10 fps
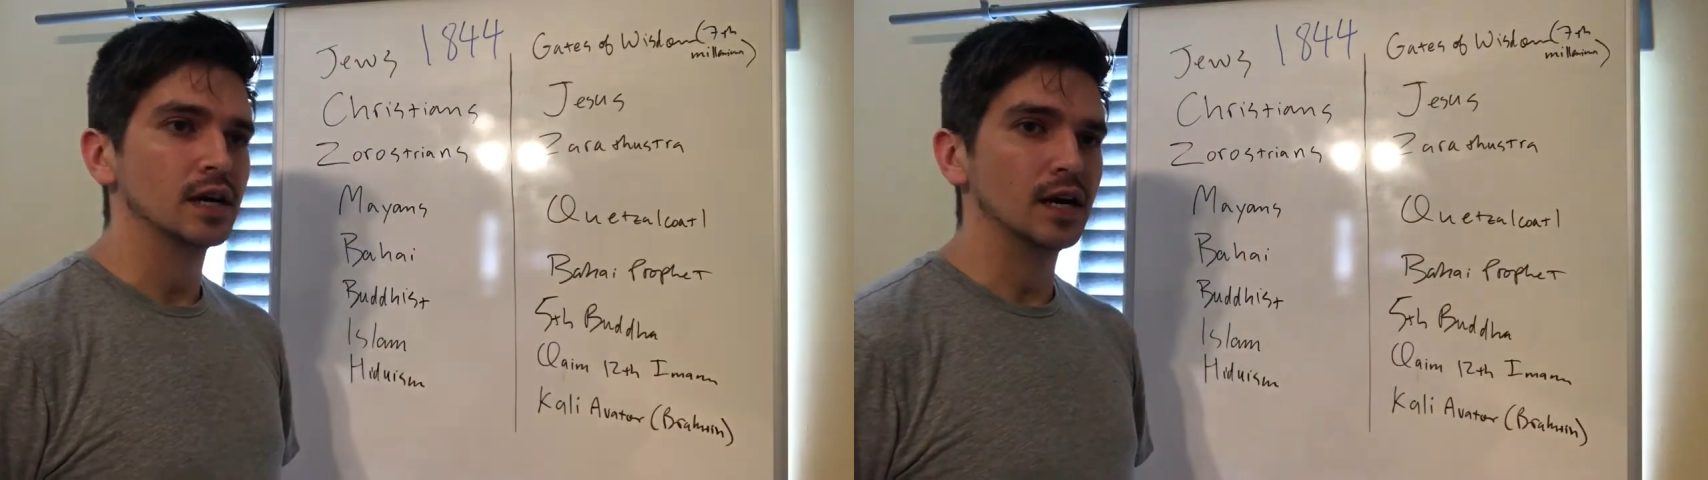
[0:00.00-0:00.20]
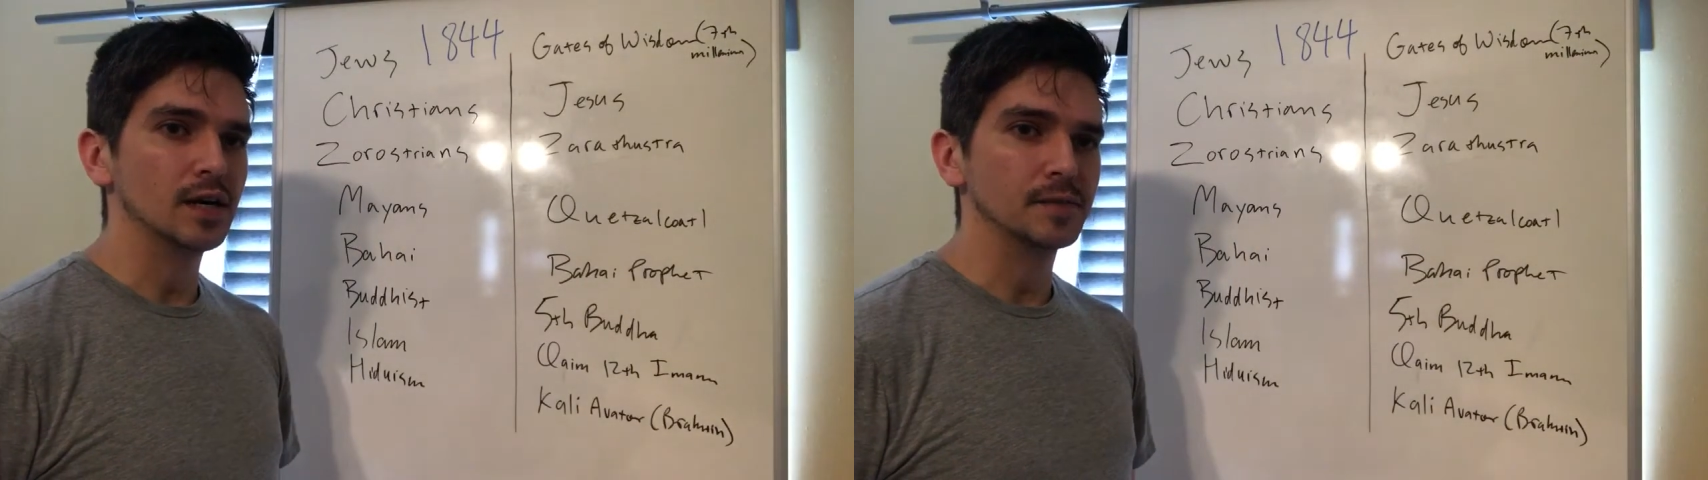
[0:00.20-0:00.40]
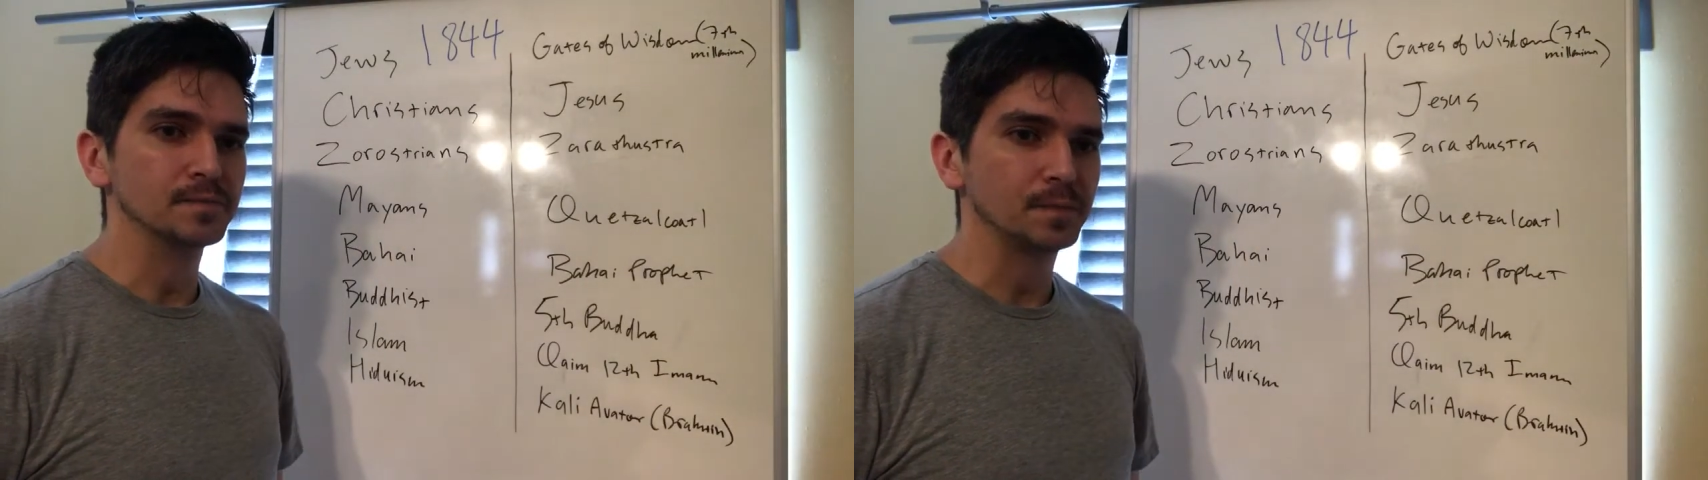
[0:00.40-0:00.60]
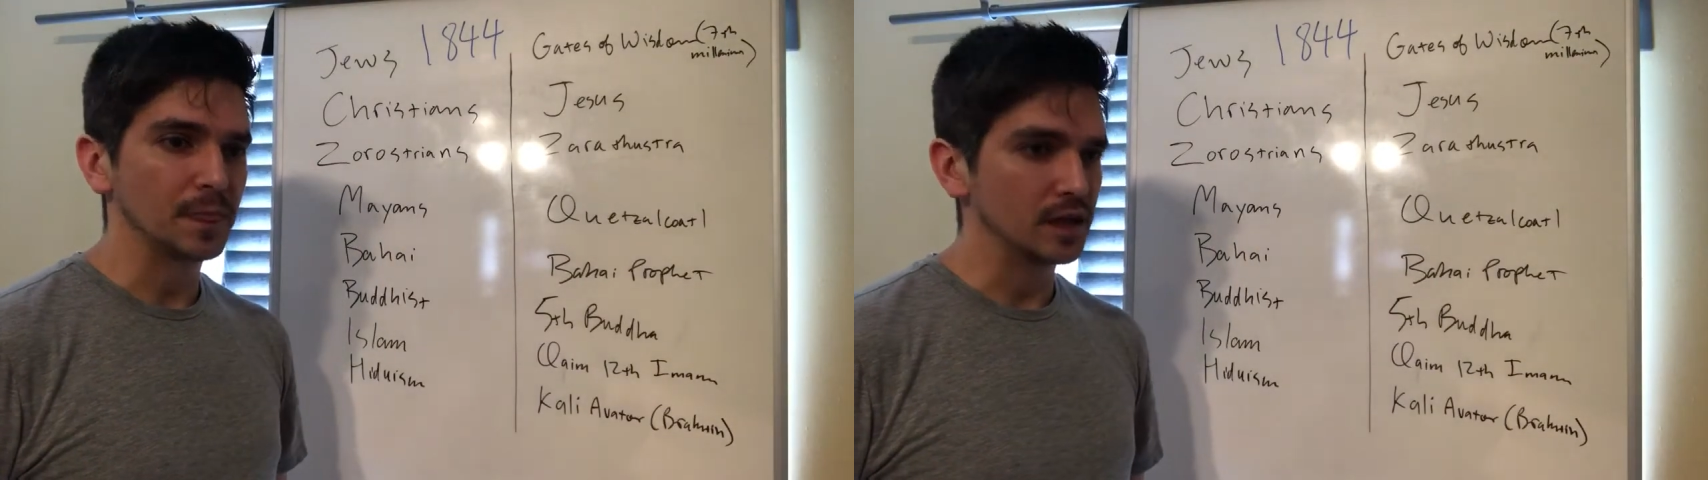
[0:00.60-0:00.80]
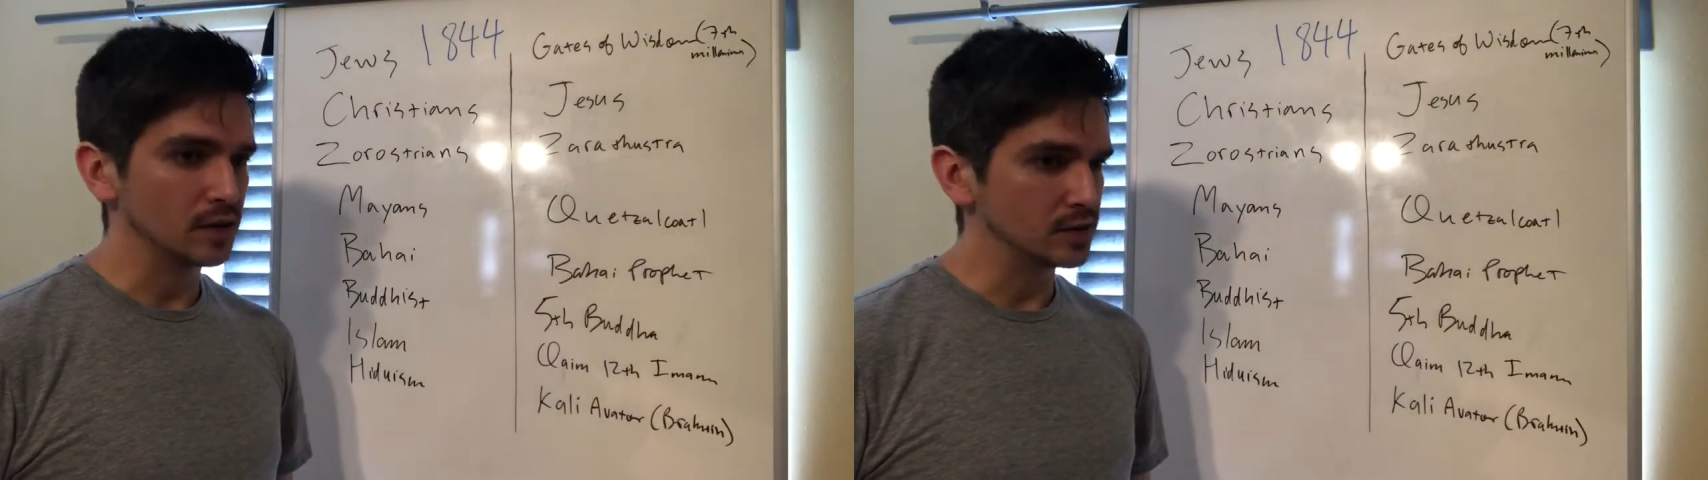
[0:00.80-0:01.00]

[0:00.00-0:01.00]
You know,